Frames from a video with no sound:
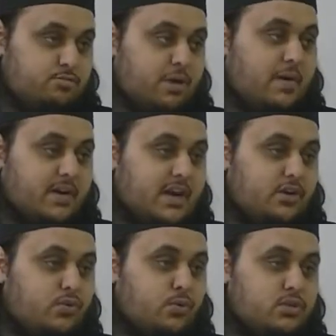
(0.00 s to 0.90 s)
Bowing
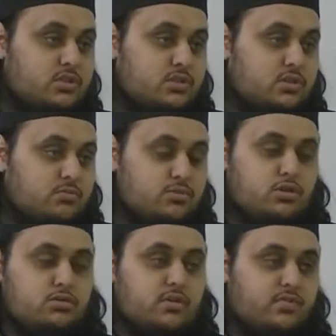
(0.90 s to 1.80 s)
down towards
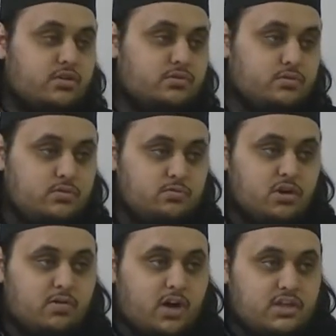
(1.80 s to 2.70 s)
those who have gone to
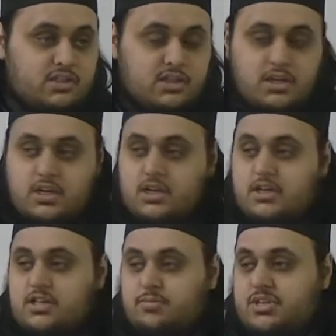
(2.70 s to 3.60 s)
Umrah or Hajj.
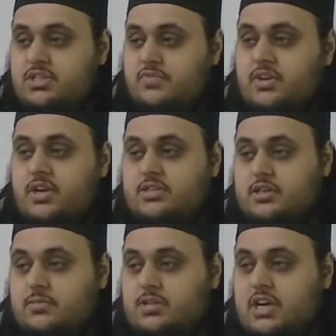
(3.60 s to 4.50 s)
The Messenger of
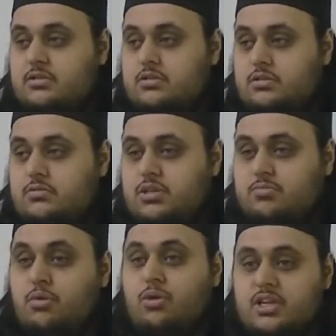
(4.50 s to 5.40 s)
Allah's house, where
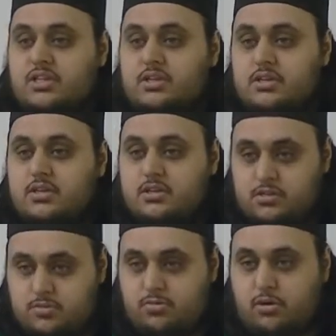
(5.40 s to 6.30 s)
the Mawlid
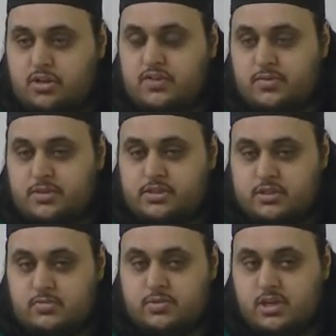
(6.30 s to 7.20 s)
of the
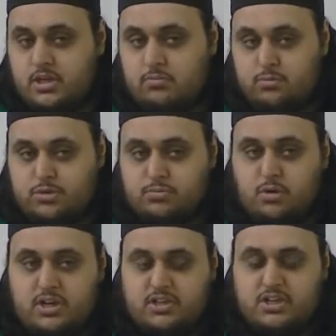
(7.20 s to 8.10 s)
Prophet was,
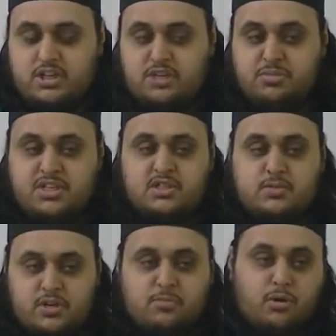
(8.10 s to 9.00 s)
Mawlid literally means,
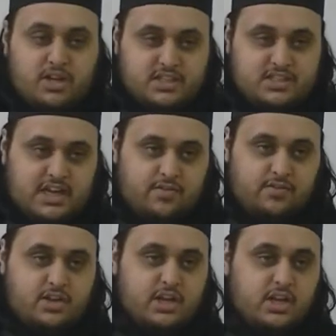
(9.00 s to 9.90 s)
the word Mawlid
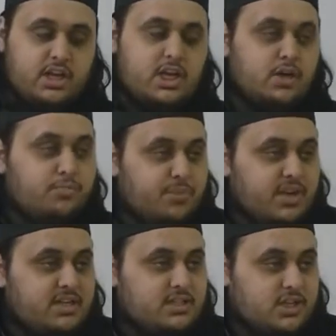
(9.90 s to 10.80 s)
itself
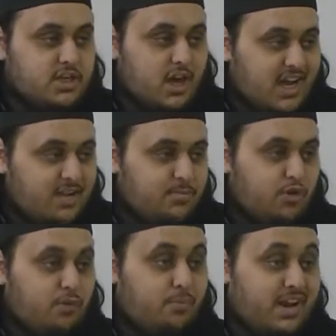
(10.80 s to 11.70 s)
means the time
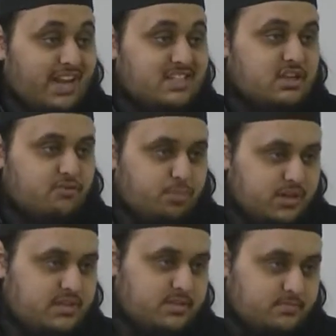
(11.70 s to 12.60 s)
or place of
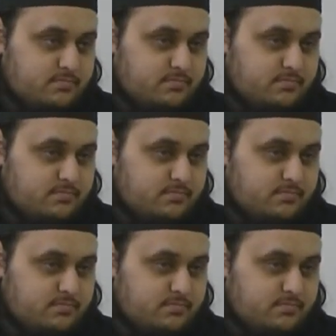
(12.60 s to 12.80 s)
birth.